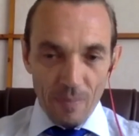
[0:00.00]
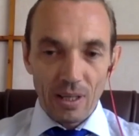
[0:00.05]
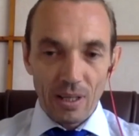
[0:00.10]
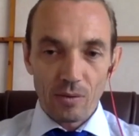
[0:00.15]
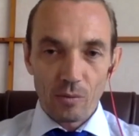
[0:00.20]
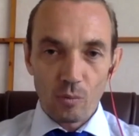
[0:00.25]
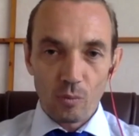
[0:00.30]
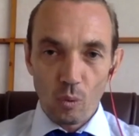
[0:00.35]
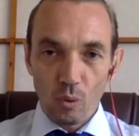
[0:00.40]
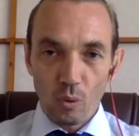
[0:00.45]

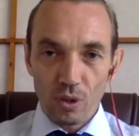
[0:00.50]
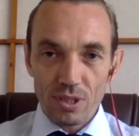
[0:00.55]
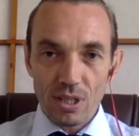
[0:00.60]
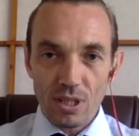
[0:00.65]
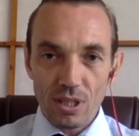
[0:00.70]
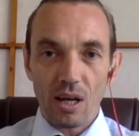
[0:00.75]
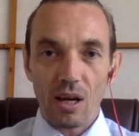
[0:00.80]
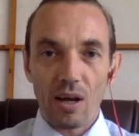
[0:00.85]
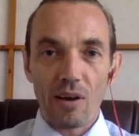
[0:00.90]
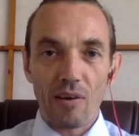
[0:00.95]
What
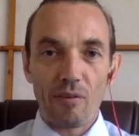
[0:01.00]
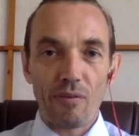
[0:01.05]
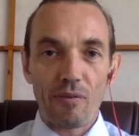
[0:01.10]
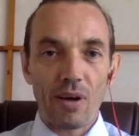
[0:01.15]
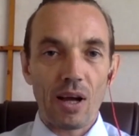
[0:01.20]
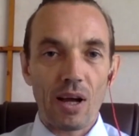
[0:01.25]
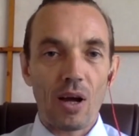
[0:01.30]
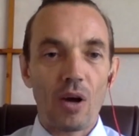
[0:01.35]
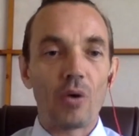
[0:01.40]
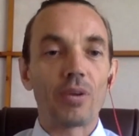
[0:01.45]
I
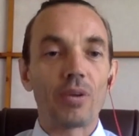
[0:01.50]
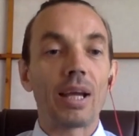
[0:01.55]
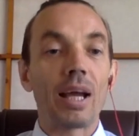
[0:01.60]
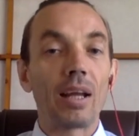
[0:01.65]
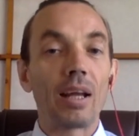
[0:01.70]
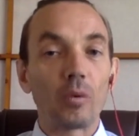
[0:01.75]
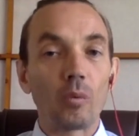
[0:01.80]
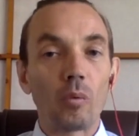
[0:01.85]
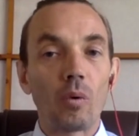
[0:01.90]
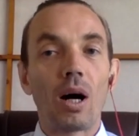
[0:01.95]
found
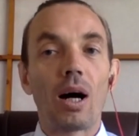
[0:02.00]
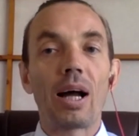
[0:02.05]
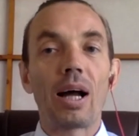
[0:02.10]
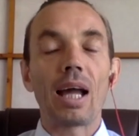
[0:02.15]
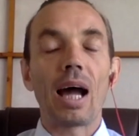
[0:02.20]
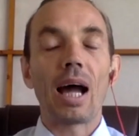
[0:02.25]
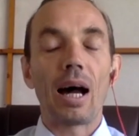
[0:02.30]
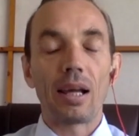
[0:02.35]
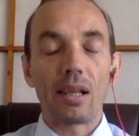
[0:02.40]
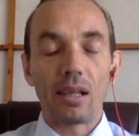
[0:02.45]
and why
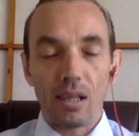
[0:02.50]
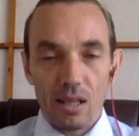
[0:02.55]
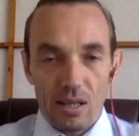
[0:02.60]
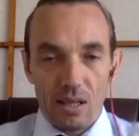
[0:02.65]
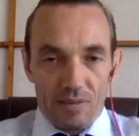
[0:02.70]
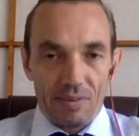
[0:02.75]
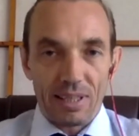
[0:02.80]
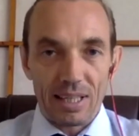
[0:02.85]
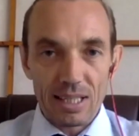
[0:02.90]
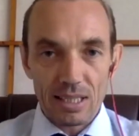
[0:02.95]
I
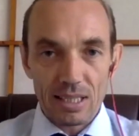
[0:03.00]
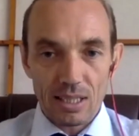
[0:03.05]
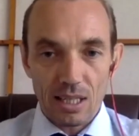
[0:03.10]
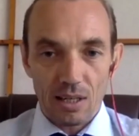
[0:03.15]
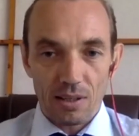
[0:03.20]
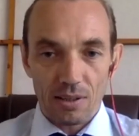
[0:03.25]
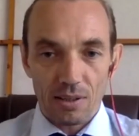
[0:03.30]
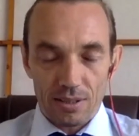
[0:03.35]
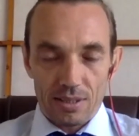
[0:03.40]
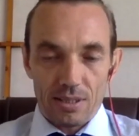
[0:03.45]
love
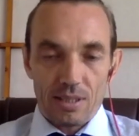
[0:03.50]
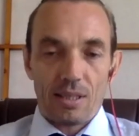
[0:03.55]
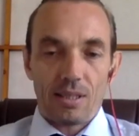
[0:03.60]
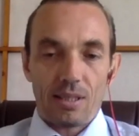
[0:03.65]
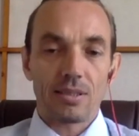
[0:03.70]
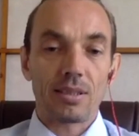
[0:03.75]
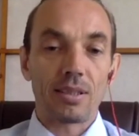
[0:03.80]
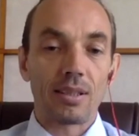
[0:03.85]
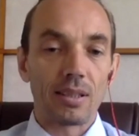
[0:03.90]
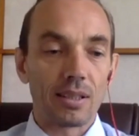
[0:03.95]
Kintaro
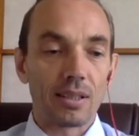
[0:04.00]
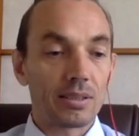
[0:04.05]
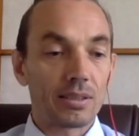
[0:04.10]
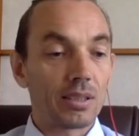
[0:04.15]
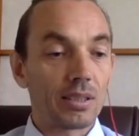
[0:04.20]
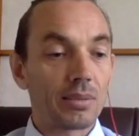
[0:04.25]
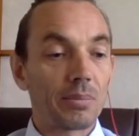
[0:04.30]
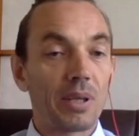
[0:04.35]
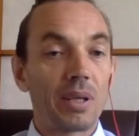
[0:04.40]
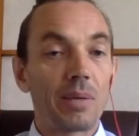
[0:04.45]
cells, and this
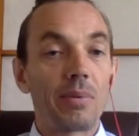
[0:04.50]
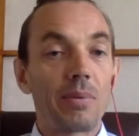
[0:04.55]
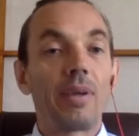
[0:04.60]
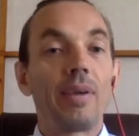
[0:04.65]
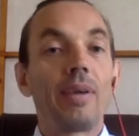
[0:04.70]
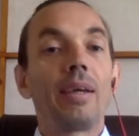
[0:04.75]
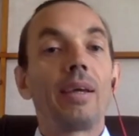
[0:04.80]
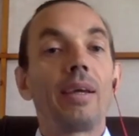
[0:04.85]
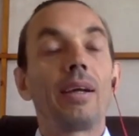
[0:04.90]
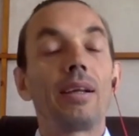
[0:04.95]
is maybe
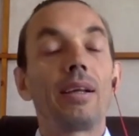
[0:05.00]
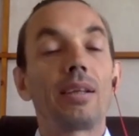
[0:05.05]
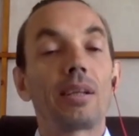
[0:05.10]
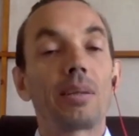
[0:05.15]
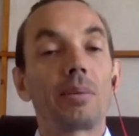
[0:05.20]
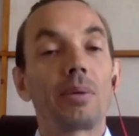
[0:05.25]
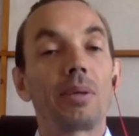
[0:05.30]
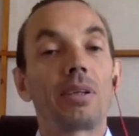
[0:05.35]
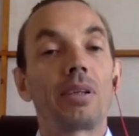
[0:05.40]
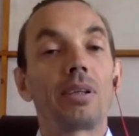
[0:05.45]
a little
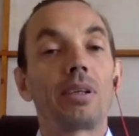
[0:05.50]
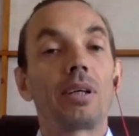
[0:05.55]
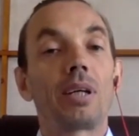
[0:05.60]
bit